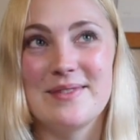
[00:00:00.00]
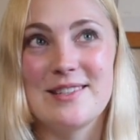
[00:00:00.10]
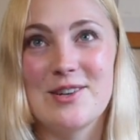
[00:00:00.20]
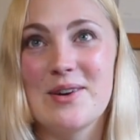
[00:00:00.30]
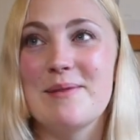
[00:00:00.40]

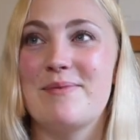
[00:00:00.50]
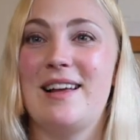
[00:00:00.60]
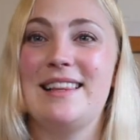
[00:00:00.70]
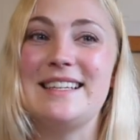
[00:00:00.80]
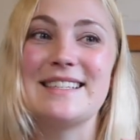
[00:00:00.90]
chocolate
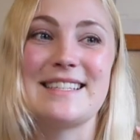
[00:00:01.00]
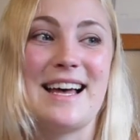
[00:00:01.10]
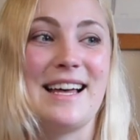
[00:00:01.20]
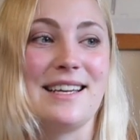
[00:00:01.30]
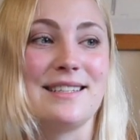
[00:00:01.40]
pralines
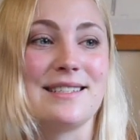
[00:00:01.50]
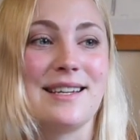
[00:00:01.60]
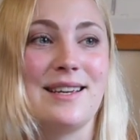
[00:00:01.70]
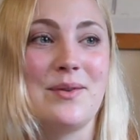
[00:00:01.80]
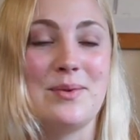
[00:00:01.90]
and
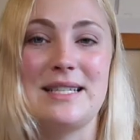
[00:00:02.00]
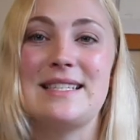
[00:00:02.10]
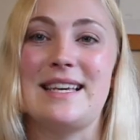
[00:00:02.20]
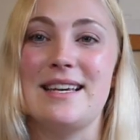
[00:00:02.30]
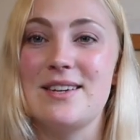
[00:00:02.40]

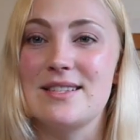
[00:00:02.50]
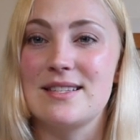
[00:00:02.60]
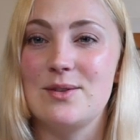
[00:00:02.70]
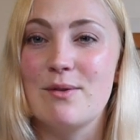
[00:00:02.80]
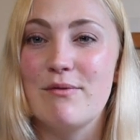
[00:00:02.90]
whiskey because
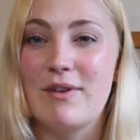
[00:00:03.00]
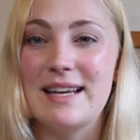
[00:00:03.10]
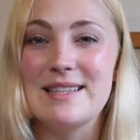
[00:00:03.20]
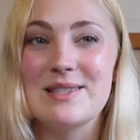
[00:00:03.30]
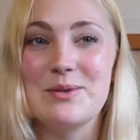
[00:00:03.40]
you can
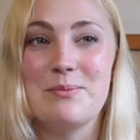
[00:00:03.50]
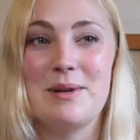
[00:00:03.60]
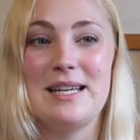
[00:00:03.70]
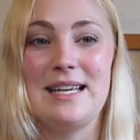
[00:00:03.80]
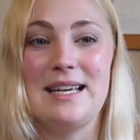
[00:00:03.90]
find so
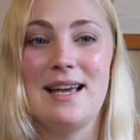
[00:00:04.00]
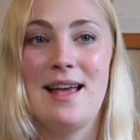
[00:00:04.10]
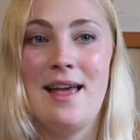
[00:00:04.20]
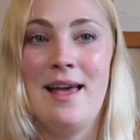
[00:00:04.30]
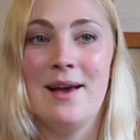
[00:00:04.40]
many
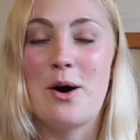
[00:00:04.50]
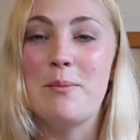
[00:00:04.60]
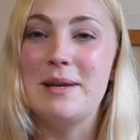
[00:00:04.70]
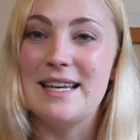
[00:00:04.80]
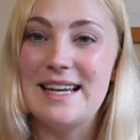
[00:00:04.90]

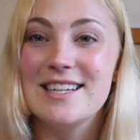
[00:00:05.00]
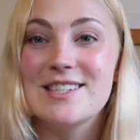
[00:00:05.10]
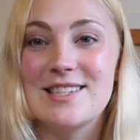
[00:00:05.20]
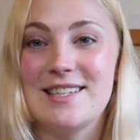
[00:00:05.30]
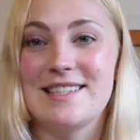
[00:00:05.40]

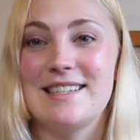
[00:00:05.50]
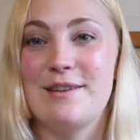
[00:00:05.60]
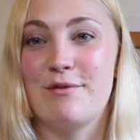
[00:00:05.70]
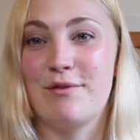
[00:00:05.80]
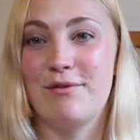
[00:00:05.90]
combinations and
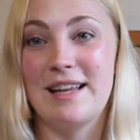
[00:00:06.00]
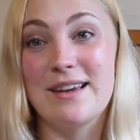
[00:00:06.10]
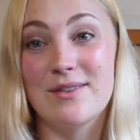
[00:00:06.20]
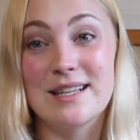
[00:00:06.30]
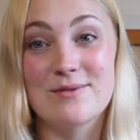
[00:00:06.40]
different
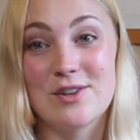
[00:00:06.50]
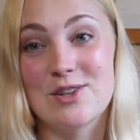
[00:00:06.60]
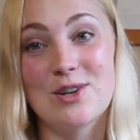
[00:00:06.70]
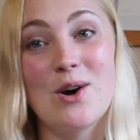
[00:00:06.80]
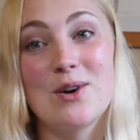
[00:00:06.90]
flavorings for the
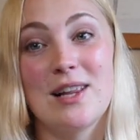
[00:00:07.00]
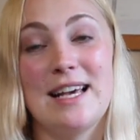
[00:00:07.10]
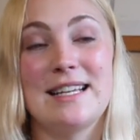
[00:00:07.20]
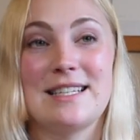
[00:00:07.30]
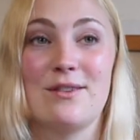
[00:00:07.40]

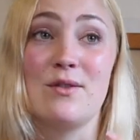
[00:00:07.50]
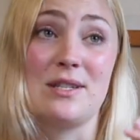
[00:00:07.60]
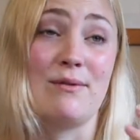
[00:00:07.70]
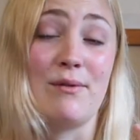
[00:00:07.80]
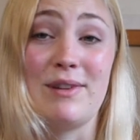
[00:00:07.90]
chocolate, and of course
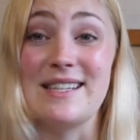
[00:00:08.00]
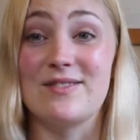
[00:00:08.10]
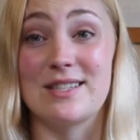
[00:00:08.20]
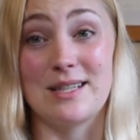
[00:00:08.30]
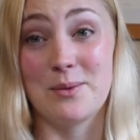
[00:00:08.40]
different
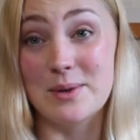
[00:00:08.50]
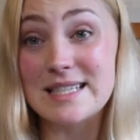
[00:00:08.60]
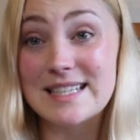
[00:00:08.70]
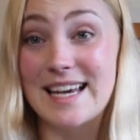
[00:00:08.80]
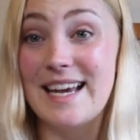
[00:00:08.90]
flavors in the
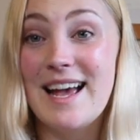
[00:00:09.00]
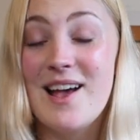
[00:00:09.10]
whiskey.